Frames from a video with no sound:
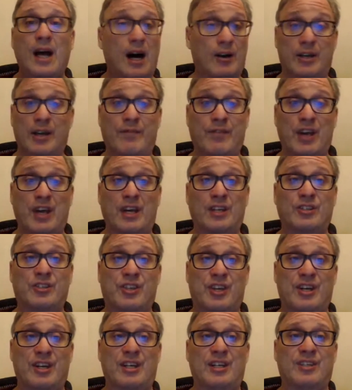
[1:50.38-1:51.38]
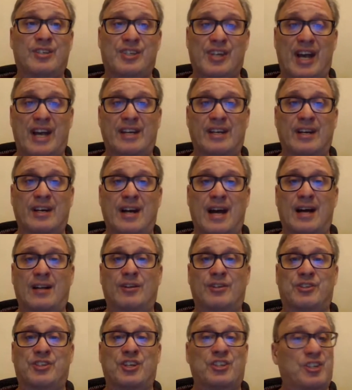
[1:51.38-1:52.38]
I'll give you instant insight and
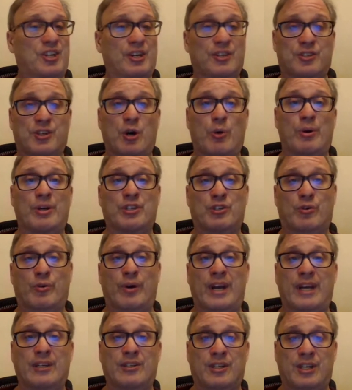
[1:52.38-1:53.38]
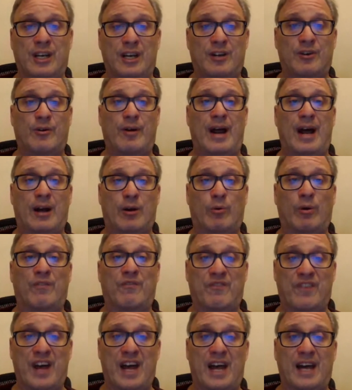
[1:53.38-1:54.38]
analysis, and it's always great to interact
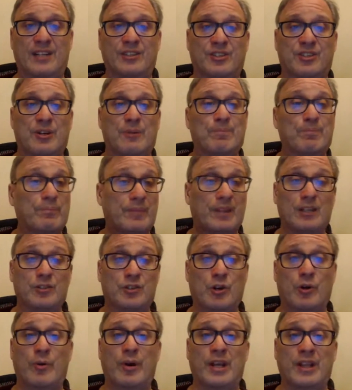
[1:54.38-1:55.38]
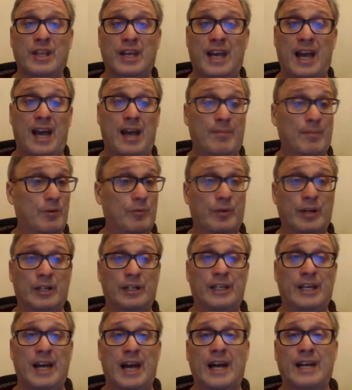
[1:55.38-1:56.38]
with fans during the game and
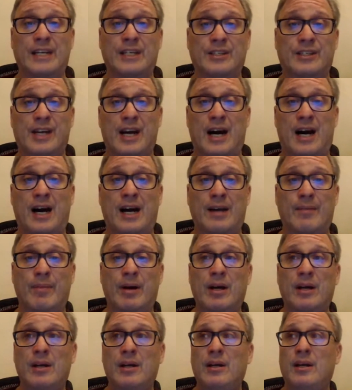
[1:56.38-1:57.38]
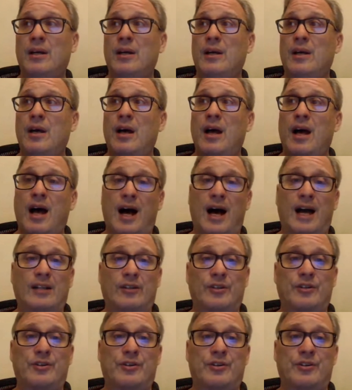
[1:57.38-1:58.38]
really any time.
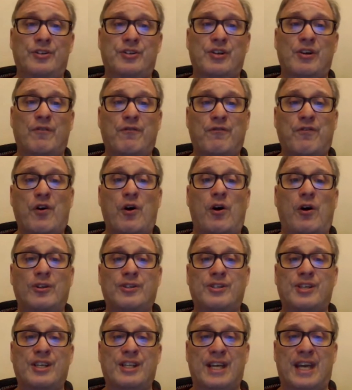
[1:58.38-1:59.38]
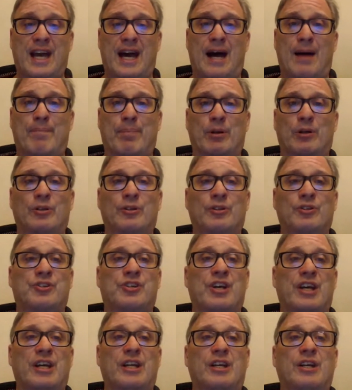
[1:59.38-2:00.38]
Islanders fall to the
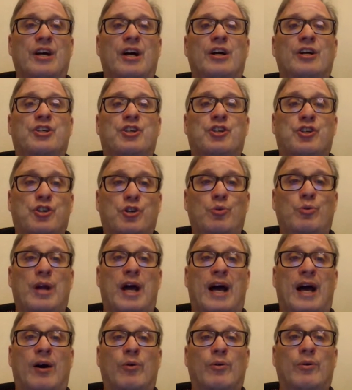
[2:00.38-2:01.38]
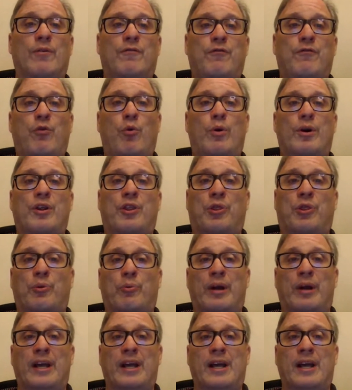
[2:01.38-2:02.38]
Capitals in a shootout,
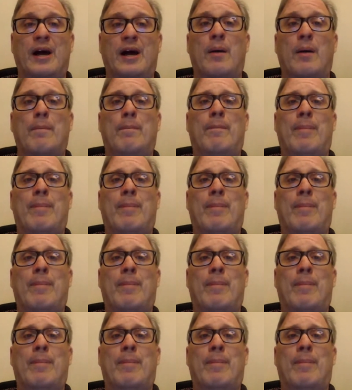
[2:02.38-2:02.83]
4-3, a